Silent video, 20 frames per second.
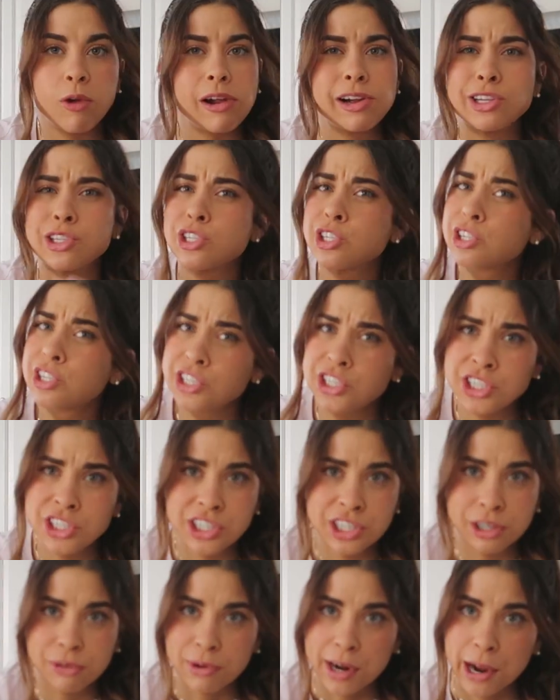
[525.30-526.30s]
It's
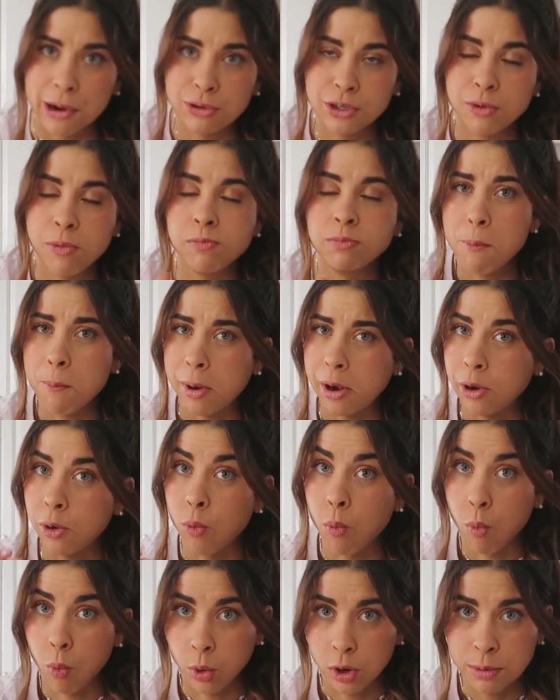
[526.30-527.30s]
delicious year round, but a
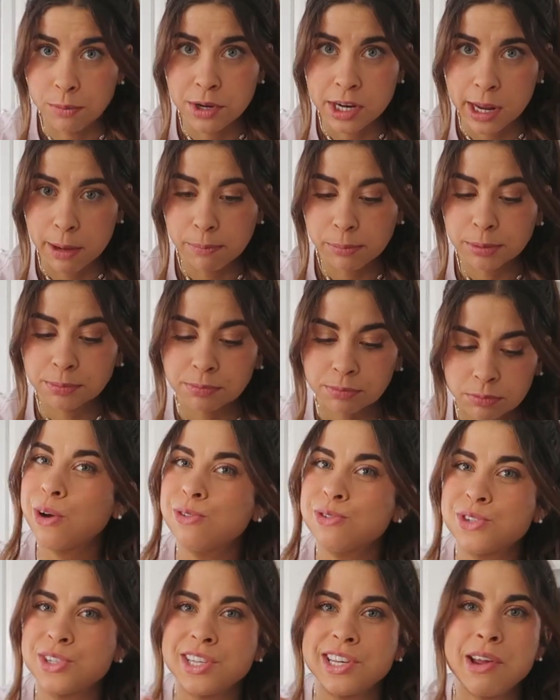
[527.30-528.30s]
warm dip,
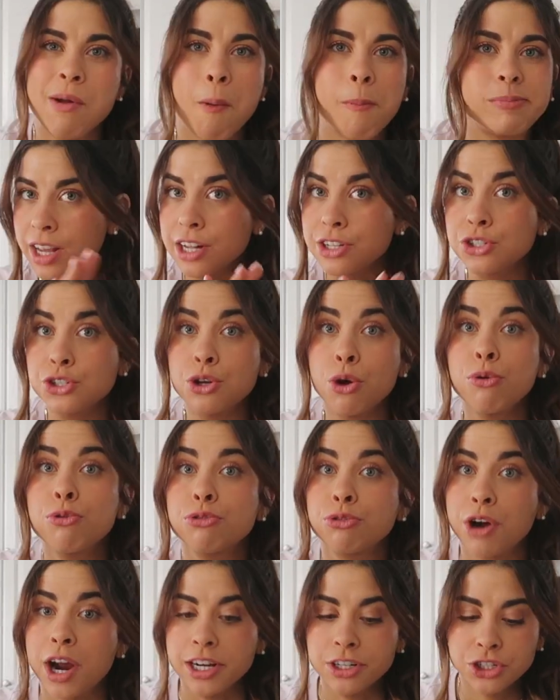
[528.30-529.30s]
cozy, yet so
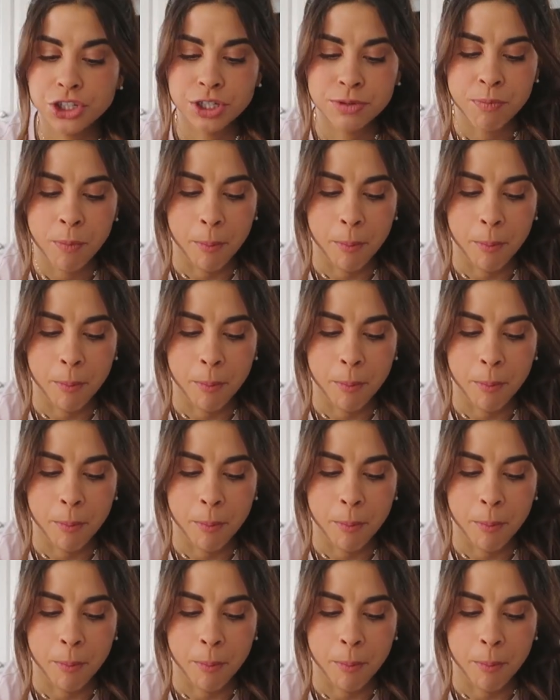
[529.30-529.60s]
fresh.